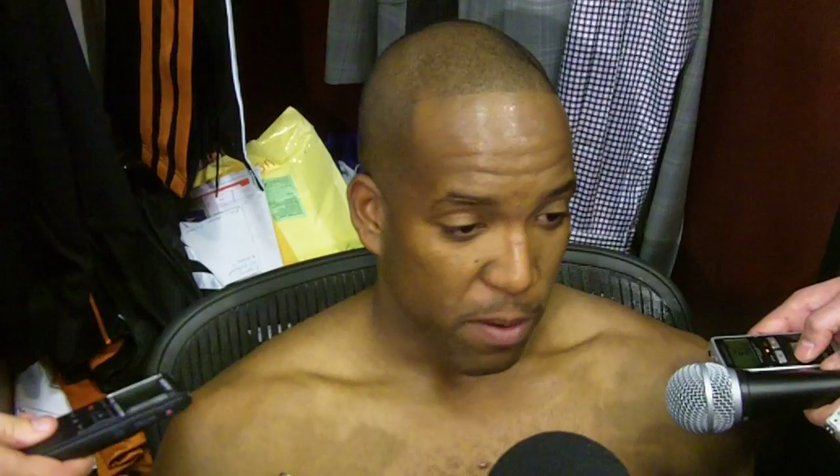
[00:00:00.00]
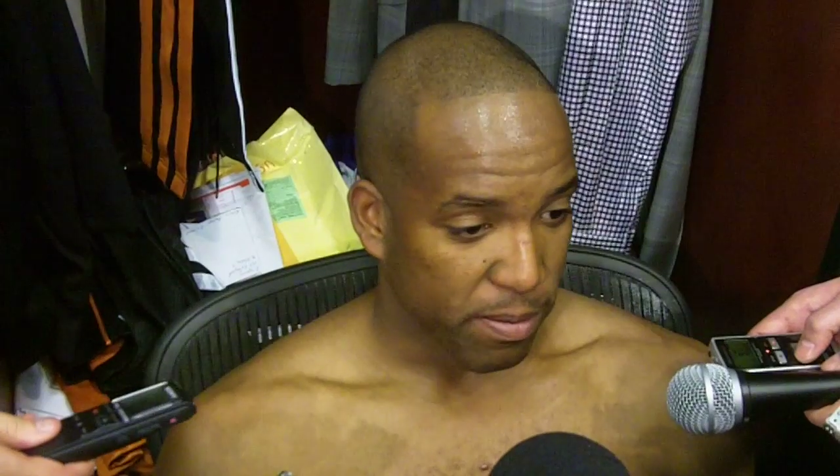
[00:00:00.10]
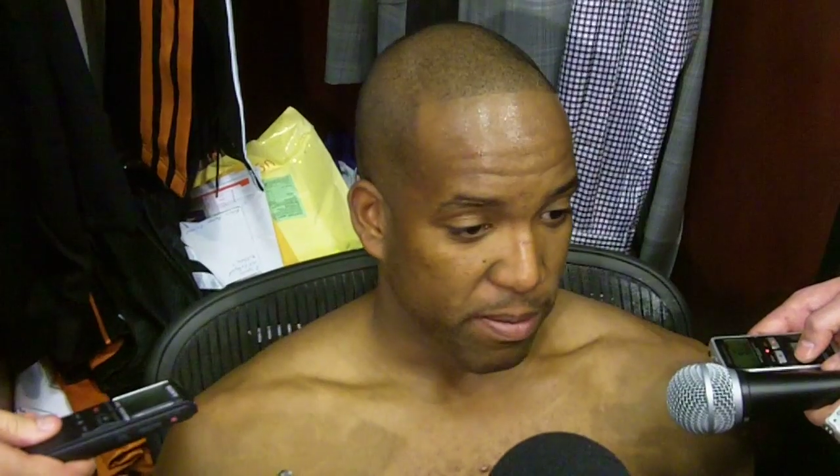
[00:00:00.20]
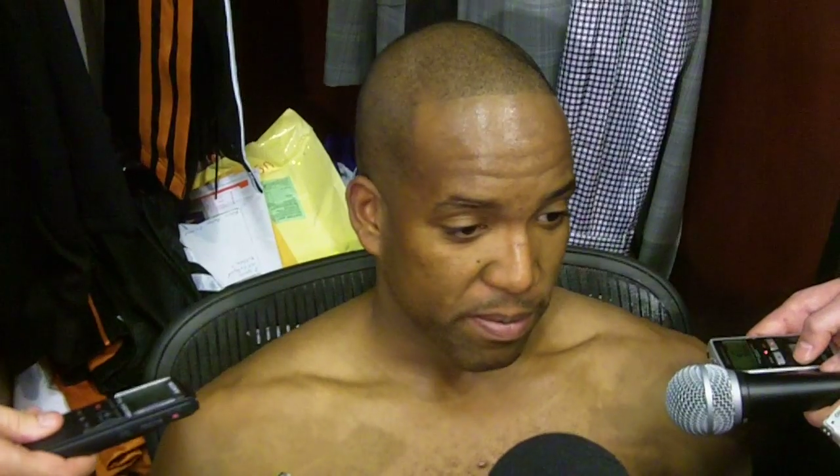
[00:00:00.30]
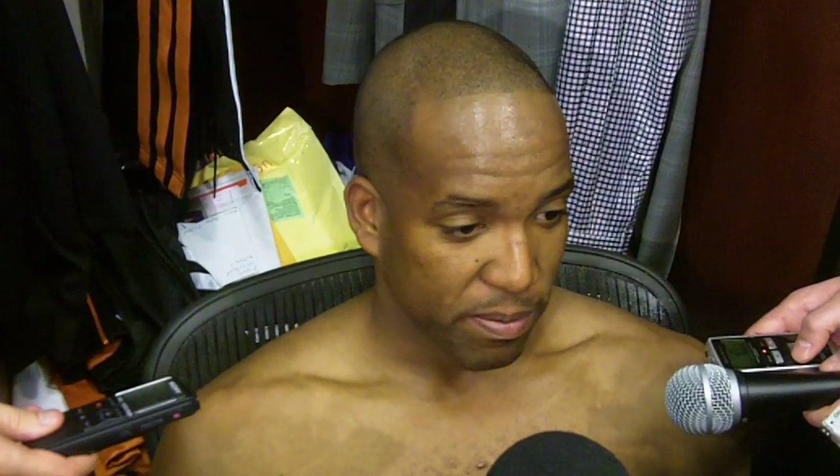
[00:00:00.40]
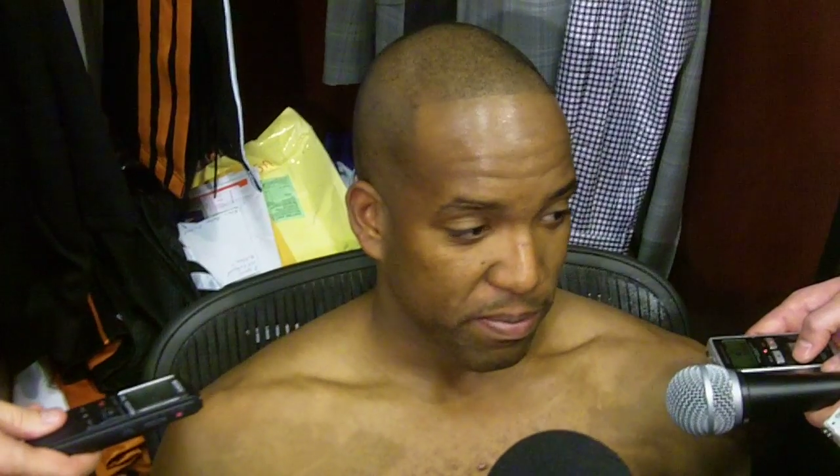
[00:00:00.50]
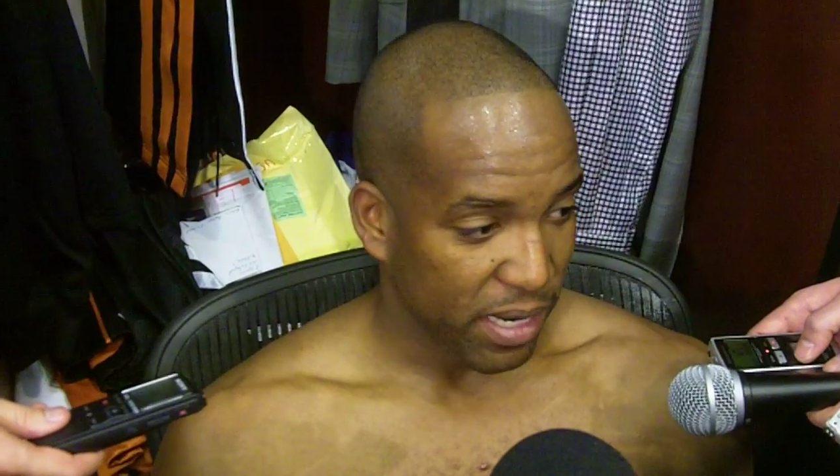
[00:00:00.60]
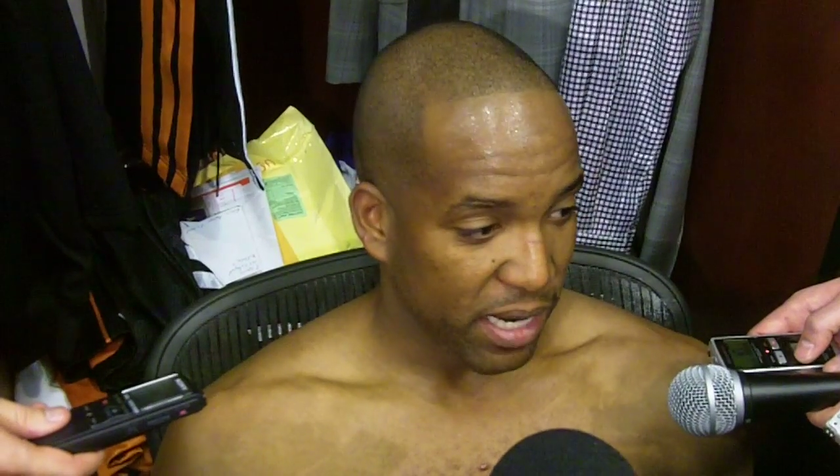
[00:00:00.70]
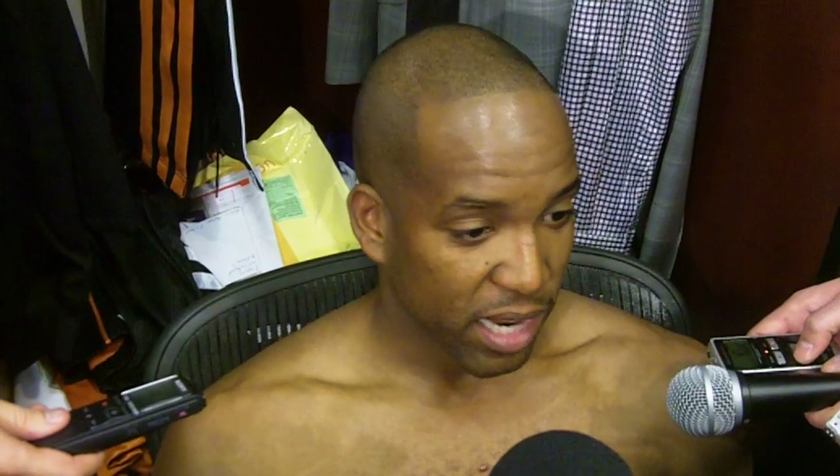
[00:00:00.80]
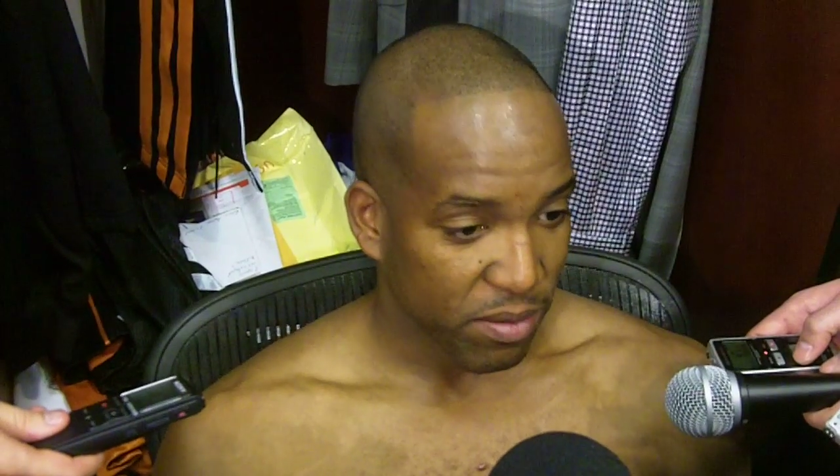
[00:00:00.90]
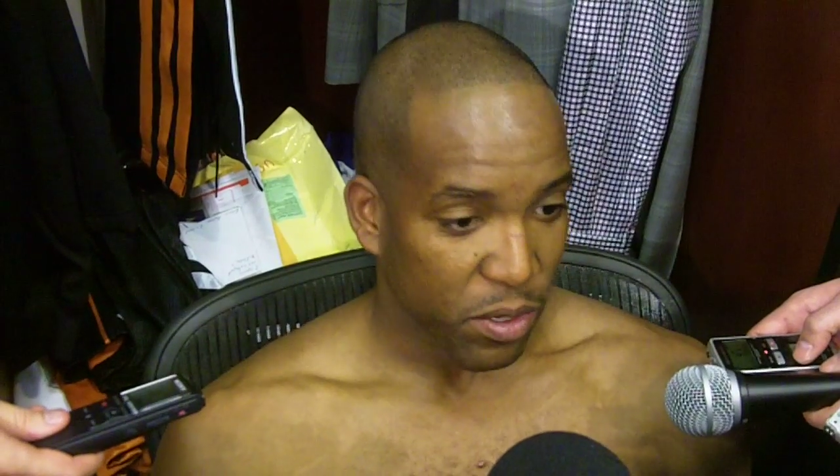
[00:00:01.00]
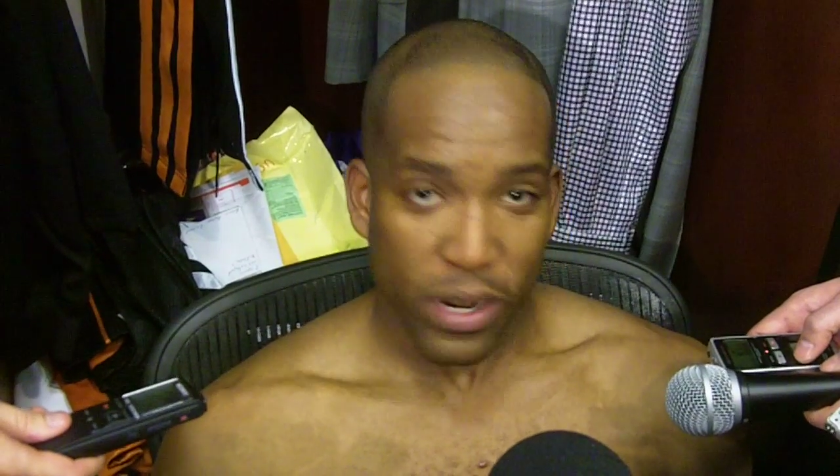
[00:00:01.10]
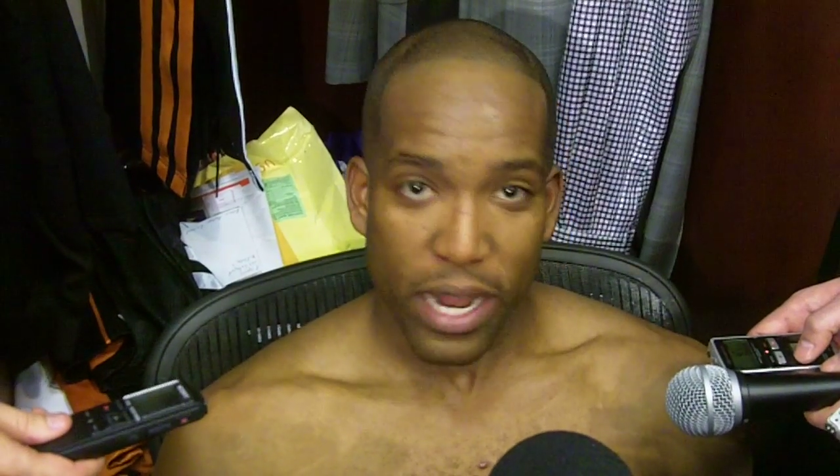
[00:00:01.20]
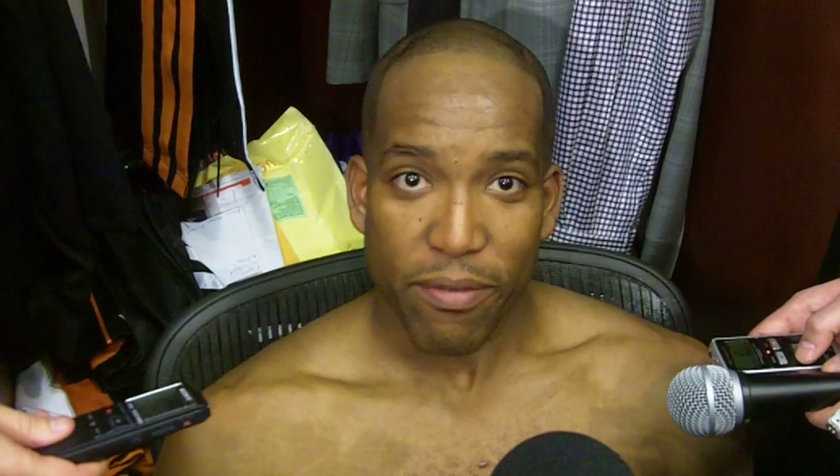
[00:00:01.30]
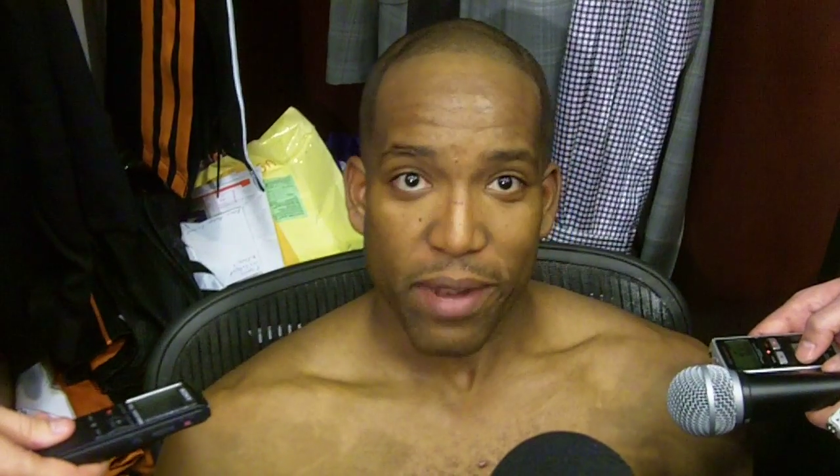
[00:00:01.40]
know, I've been accustomed
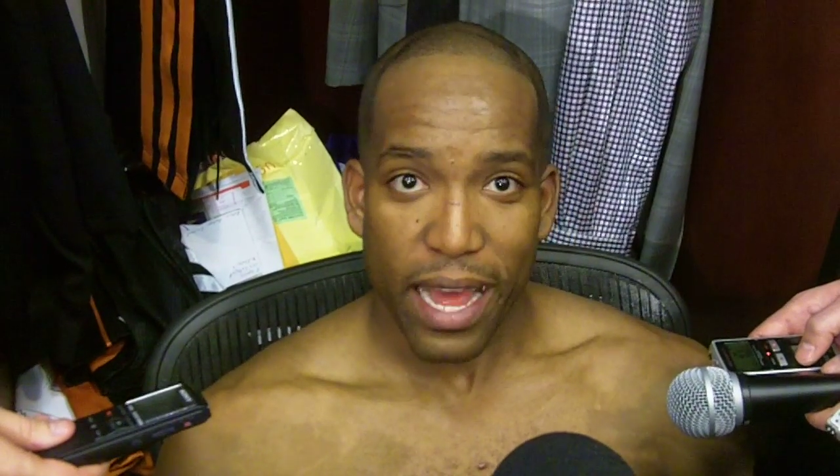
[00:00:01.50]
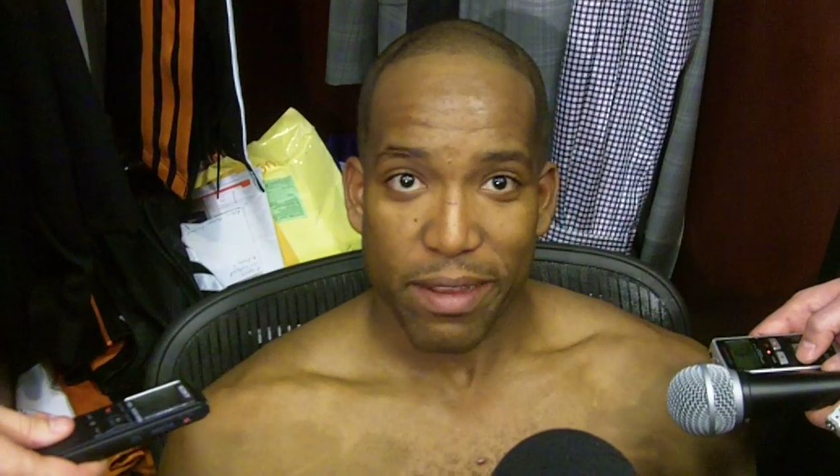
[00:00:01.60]
to doing that for the